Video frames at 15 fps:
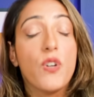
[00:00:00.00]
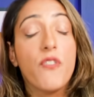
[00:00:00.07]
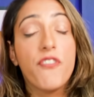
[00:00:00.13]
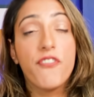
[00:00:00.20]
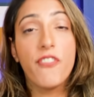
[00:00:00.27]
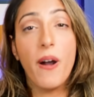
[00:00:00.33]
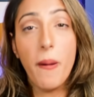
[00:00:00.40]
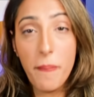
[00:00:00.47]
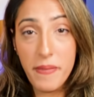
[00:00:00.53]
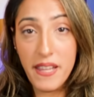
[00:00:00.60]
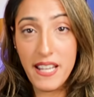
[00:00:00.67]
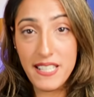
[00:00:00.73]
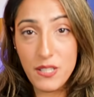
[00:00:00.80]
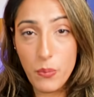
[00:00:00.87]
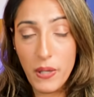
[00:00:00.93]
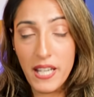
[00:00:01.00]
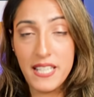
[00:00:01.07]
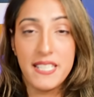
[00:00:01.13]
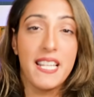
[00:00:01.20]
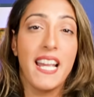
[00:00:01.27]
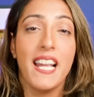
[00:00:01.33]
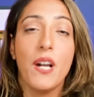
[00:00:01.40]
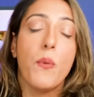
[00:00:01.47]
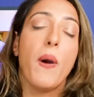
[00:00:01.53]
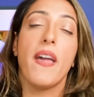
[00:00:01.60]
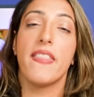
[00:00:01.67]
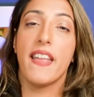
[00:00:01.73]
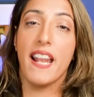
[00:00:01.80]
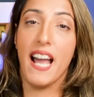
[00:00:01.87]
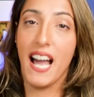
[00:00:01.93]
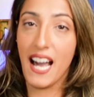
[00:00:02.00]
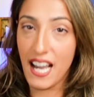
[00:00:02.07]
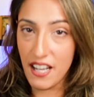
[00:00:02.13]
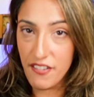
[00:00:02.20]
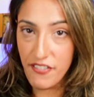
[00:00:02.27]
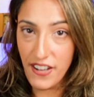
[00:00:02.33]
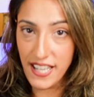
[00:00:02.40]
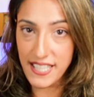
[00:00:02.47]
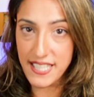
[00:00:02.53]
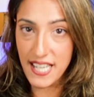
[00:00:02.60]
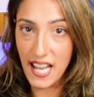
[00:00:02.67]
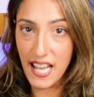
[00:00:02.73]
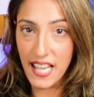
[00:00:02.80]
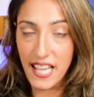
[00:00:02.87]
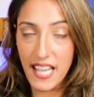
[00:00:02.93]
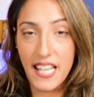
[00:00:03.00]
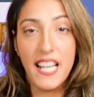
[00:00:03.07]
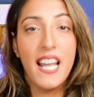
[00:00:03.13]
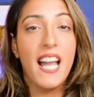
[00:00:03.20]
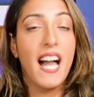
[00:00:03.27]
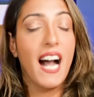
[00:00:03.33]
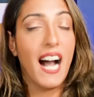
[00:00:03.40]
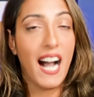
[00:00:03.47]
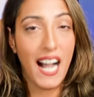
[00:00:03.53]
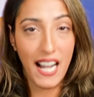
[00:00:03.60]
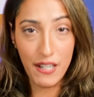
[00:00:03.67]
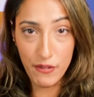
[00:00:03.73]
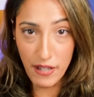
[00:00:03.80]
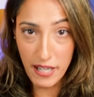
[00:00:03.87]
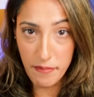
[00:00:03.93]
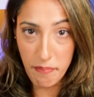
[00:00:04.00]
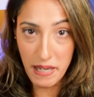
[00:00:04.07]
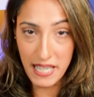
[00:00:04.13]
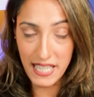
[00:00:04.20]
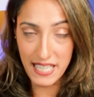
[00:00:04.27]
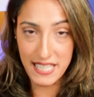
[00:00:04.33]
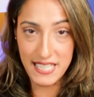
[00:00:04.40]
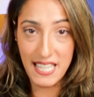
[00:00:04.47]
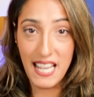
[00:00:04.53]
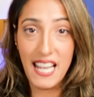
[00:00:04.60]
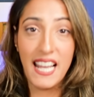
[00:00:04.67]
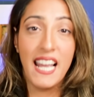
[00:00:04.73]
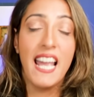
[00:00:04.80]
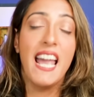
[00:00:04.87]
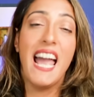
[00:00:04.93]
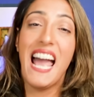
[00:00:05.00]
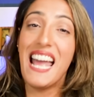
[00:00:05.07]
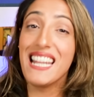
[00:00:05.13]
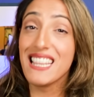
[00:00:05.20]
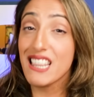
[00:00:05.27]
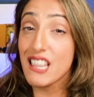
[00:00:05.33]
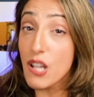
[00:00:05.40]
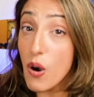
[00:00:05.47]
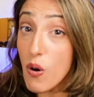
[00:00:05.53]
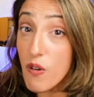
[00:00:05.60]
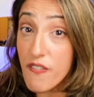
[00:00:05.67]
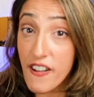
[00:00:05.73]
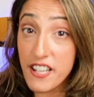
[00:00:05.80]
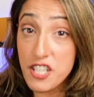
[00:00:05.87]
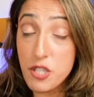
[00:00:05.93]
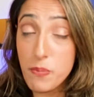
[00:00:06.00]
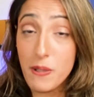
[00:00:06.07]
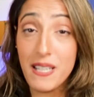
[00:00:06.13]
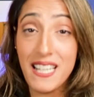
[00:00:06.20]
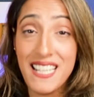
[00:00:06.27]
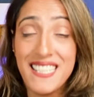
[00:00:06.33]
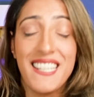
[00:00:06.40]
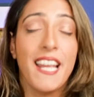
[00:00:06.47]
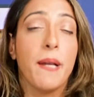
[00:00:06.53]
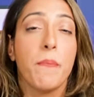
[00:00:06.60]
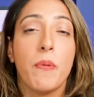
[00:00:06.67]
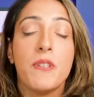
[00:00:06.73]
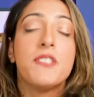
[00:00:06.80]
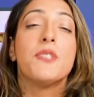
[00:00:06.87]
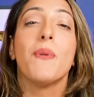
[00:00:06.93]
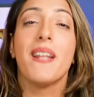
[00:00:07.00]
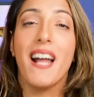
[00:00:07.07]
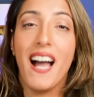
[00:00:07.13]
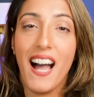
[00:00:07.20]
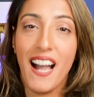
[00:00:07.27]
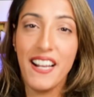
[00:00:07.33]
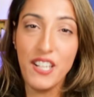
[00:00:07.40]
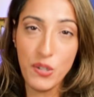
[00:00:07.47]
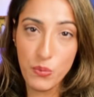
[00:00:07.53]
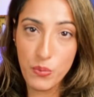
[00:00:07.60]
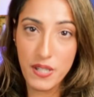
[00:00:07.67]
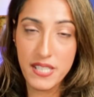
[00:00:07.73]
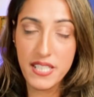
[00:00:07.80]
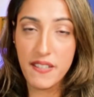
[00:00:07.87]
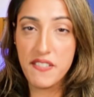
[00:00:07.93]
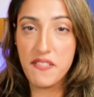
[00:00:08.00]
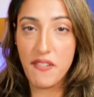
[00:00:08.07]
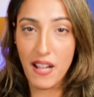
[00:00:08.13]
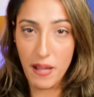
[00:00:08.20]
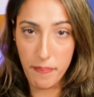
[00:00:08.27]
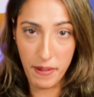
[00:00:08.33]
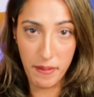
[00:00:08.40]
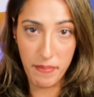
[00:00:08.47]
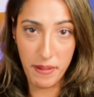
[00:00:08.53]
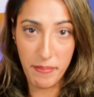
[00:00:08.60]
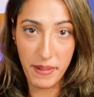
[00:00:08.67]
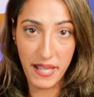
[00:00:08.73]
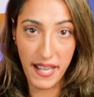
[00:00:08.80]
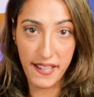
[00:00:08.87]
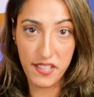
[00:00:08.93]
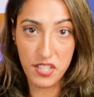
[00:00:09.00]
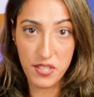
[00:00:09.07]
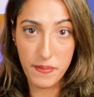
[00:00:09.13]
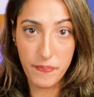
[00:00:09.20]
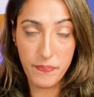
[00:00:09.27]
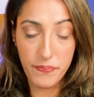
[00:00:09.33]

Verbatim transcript: So from this, we can take away that high-fat diet, high red meat intake, and low vegetable intake puts you at higher risk of developing B P H.